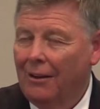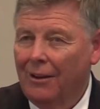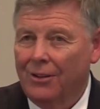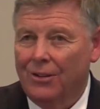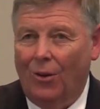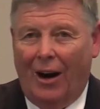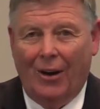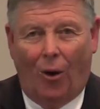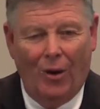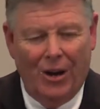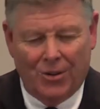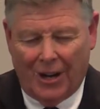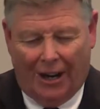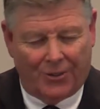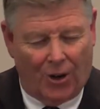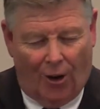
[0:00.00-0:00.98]
So I know he's
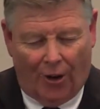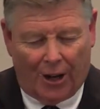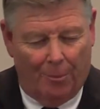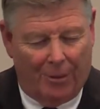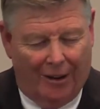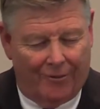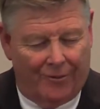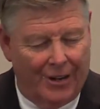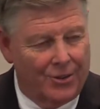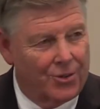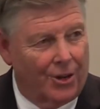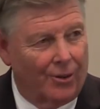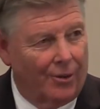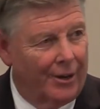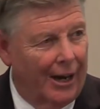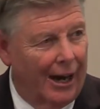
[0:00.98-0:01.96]
not talking about
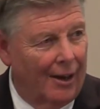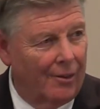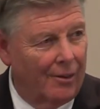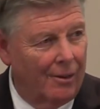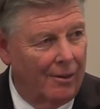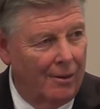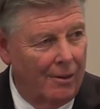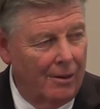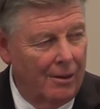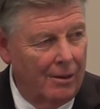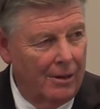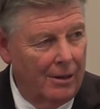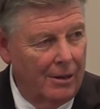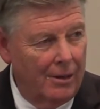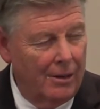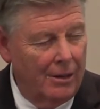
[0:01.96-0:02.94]
physical death.
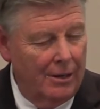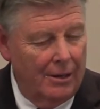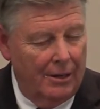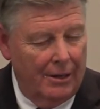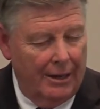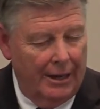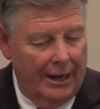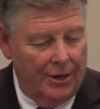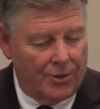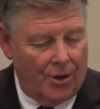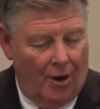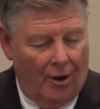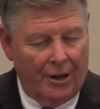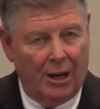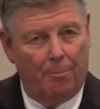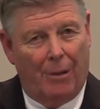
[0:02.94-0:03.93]
He's
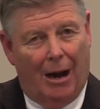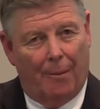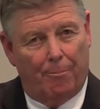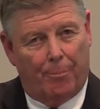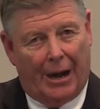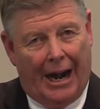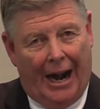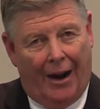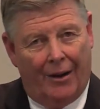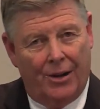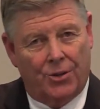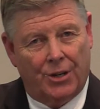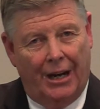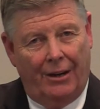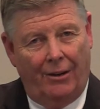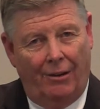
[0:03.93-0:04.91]
talking about
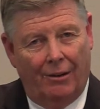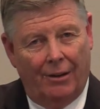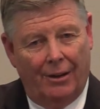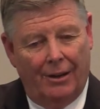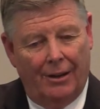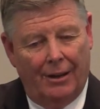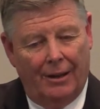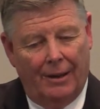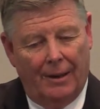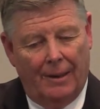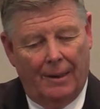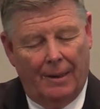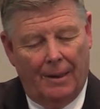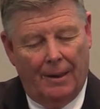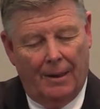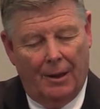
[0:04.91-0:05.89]
perishing,
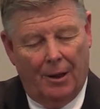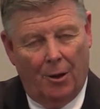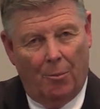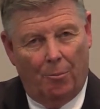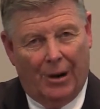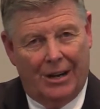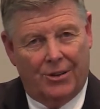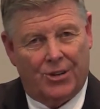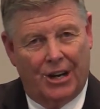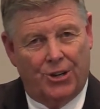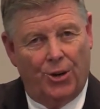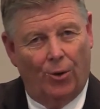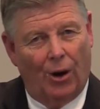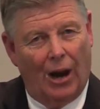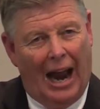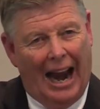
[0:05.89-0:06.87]
but he says,
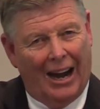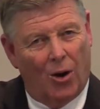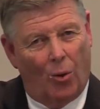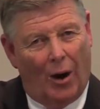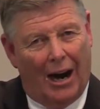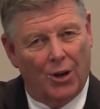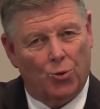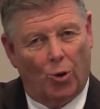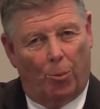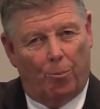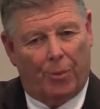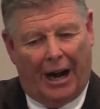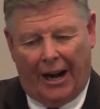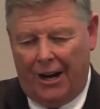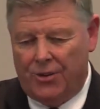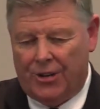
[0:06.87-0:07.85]
You likewise will
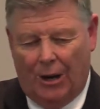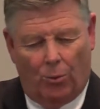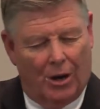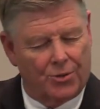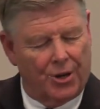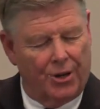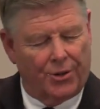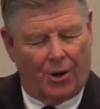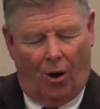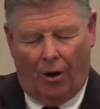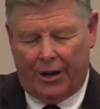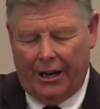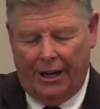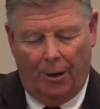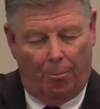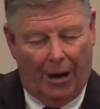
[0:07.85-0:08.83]
perish. He wasn't
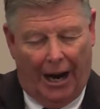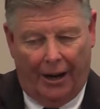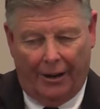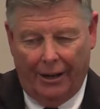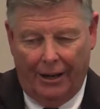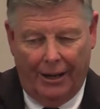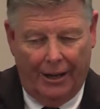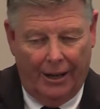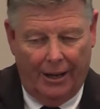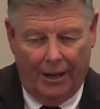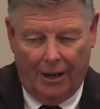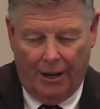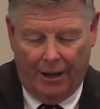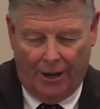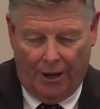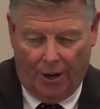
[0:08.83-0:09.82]
talking about
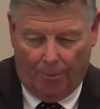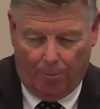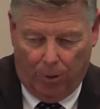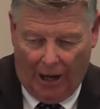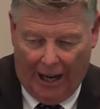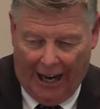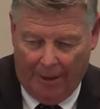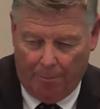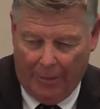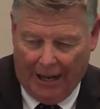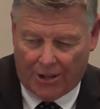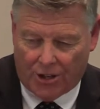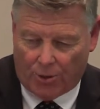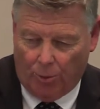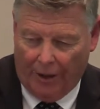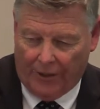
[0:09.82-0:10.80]
your blood
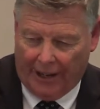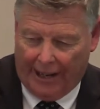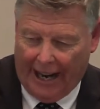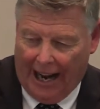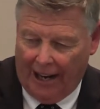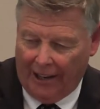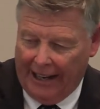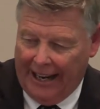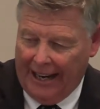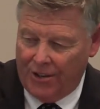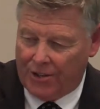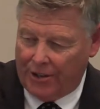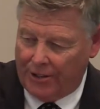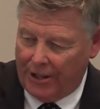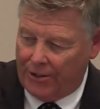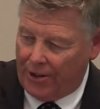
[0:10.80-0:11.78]
mixed with the Galileans
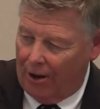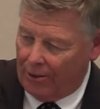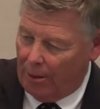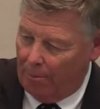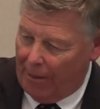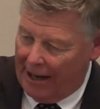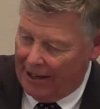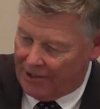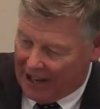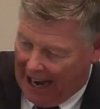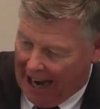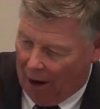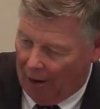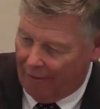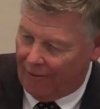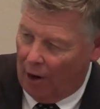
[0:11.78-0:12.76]
because he talked about a
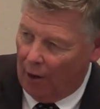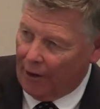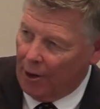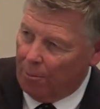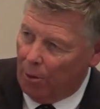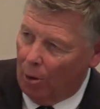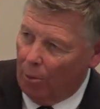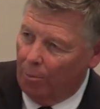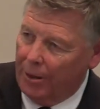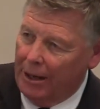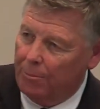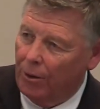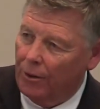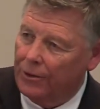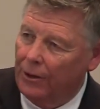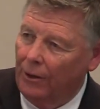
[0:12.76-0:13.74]
tower falling upon
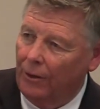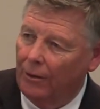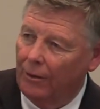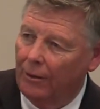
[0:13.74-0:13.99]
people too.